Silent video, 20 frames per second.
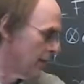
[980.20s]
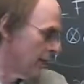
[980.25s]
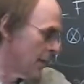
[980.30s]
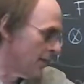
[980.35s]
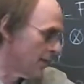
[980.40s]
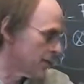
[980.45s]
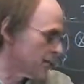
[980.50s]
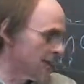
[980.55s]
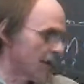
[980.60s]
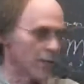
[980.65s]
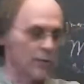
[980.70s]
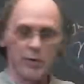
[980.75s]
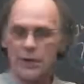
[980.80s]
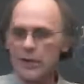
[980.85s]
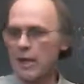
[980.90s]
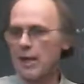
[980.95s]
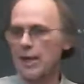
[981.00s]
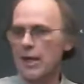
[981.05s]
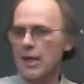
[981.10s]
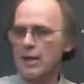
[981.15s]
there's not
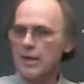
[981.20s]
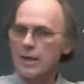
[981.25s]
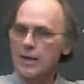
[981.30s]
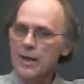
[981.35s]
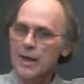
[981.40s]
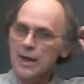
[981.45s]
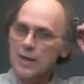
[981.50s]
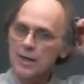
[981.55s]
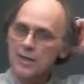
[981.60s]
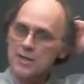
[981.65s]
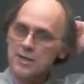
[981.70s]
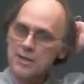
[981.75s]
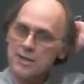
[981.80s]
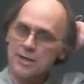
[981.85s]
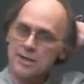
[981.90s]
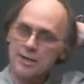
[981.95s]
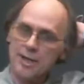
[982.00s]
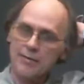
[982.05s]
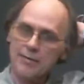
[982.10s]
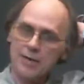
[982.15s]
really any
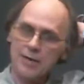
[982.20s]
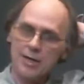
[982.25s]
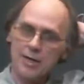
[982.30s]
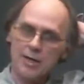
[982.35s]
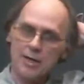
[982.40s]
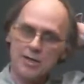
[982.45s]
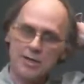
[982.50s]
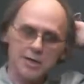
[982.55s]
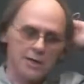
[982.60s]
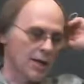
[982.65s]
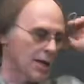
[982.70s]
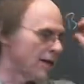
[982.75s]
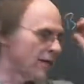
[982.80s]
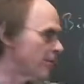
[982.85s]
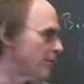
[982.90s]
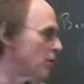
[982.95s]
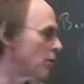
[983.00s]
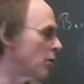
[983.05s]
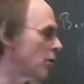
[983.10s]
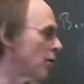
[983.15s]
analysis. Everything is kind of
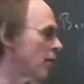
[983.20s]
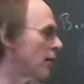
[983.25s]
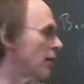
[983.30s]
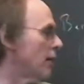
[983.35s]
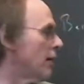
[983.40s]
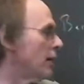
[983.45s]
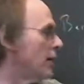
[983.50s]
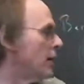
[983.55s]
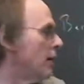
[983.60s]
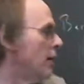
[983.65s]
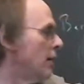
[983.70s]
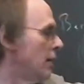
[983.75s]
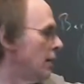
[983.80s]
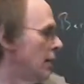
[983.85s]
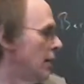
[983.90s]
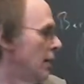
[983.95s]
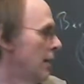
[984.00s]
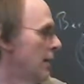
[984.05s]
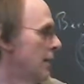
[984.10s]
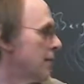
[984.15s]
purely
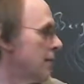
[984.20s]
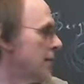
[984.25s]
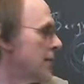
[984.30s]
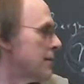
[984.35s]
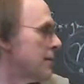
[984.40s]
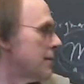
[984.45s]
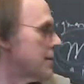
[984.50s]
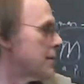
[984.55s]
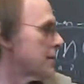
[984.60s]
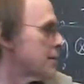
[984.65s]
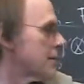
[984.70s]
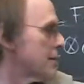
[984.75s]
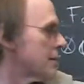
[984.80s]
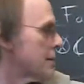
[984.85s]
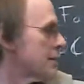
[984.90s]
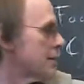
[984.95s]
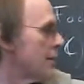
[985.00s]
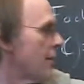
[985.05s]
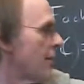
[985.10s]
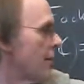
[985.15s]
this
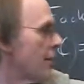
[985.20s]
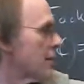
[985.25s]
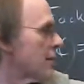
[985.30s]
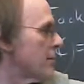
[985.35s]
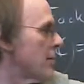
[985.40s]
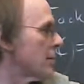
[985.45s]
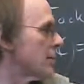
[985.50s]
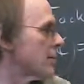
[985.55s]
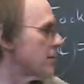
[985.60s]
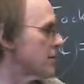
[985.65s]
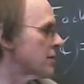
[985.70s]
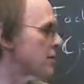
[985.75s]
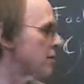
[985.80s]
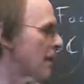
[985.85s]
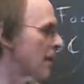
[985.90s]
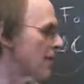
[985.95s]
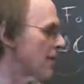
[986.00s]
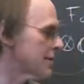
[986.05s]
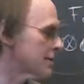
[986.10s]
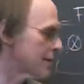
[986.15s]
is a finite dimensional
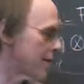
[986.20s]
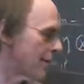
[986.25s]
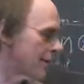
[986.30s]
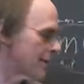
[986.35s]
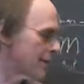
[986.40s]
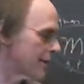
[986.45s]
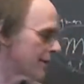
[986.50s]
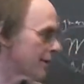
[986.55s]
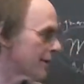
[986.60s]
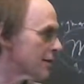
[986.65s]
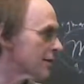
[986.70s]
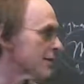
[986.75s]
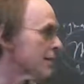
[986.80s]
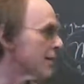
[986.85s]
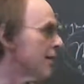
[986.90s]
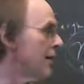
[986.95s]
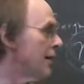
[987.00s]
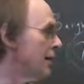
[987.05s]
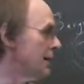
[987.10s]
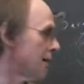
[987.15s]
space. Everything is
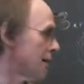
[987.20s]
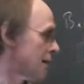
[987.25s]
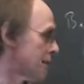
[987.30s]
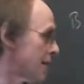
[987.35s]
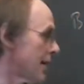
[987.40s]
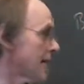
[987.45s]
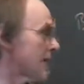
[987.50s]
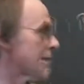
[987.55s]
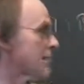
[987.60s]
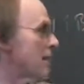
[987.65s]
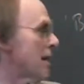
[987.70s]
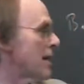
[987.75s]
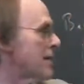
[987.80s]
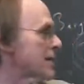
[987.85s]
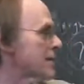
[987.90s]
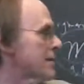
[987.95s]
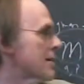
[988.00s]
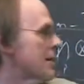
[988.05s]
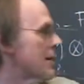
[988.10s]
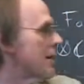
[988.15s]
state
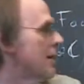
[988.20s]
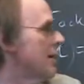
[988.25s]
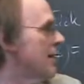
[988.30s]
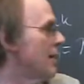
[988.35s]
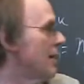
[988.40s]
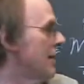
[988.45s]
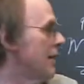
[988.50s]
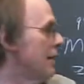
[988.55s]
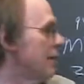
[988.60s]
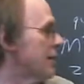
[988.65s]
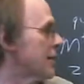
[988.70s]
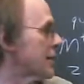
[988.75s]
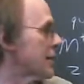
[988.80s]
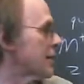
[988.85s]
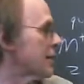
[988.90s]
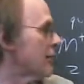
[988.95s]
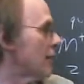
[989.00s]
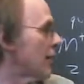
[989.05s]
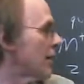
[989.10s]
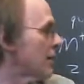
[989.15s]
space. This is
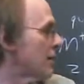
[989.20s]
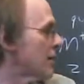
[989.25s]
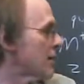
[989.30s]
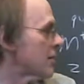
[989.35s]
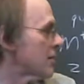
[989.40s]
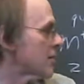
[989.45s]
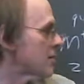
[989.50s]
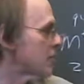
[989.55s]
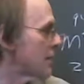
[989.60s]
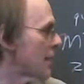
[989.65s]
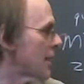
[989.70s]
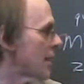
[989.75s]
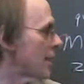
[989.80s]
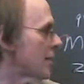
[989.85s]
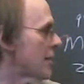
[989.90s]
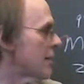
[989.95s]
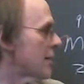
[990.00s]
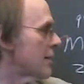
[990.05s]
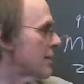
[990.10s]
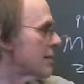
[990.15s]
a finite dimensional space.
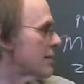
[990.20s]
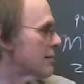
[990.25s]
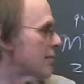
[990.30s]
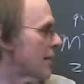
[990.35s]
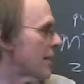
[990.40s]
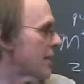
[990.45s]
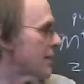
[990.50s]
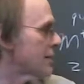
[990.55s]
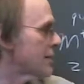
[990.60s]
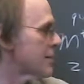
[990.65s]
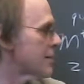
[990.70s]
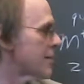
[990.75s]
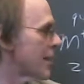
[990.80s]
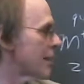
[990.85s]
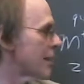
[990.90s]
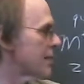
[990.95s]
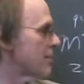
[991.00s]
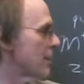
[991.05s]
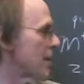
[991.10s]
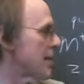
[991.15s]
The
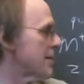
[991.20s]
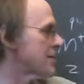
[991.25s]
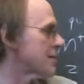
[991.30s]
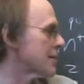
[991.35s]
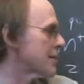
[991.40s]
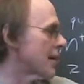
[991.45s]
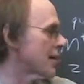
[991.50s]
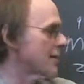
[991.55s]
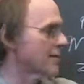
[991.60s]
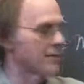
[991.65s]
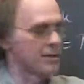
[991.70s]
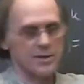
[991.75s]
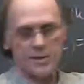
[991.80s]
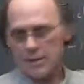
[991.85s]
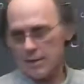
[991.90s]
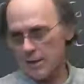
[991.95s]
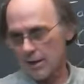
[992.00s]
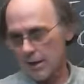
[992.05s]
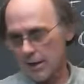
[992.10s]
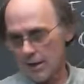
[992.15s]
state space is kind of just
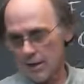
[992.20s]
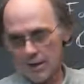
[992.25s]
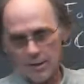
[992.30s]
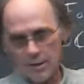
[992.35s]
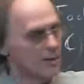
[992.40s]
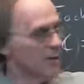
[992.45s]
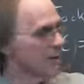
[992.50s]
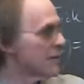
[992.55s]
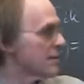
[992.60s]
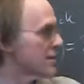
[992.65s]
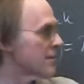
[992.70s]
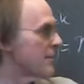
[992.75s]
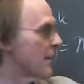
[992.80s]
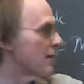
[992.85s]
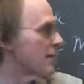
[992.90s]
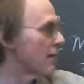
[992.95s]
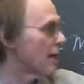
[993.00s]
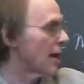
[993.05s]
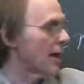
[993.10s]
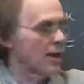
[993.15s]
the
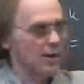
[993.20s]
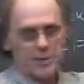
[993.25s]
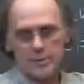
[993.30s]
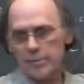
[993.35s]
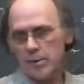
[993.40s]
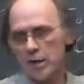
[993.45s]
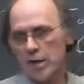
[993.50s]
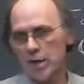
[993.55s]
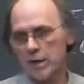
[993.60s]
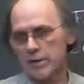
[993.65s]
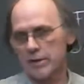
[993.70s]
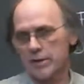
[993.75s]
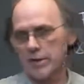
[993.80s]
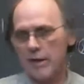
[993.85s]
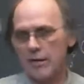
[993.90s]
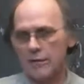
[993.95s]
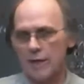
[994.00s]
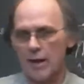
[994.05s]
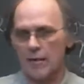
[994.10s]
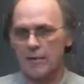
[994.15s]
symmetric algebra on it.
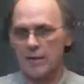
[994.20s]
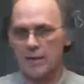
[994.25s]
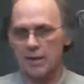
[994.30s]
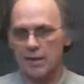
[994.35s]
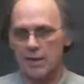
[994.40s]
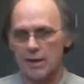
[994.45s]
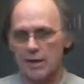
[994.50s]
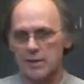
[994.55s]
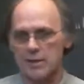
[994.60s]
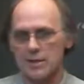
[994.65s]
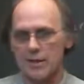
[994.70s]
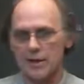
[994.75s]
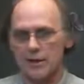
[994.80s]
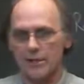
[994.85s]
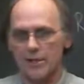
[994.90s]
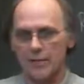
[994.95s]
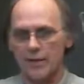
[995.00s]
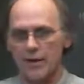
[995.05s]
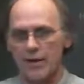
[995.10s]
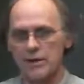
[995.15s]
Everything is kind of
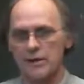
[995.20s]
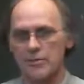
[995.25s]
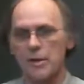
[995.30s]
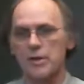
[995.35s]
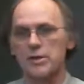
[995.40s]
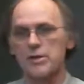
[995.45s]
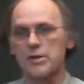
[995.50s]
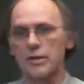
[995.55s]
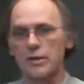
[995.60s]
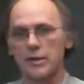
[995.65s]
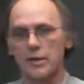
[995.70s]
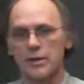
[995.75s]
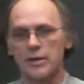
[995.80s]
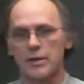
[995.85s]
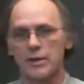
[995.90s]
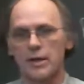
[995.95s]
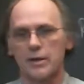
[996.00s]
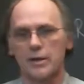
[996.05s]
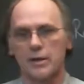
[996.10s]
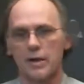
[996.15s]
finite dimensional and
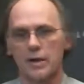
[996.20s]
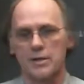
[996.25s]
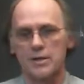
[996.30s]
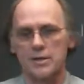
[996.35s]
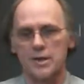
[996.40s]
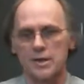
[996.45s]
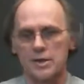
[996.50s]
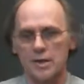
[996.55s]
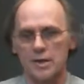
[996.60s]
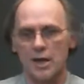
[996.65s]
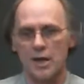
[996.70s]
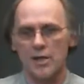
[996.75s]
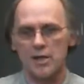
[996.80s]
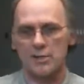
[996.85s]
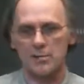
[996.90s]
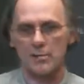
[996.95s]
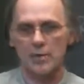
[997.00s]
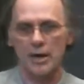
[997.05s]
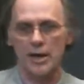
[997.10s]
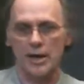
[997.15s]
essentially
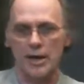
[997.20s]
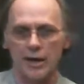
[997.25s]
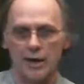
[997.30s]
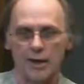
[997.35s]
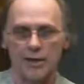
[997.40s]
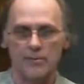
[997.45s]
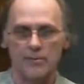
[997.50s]
algebraic.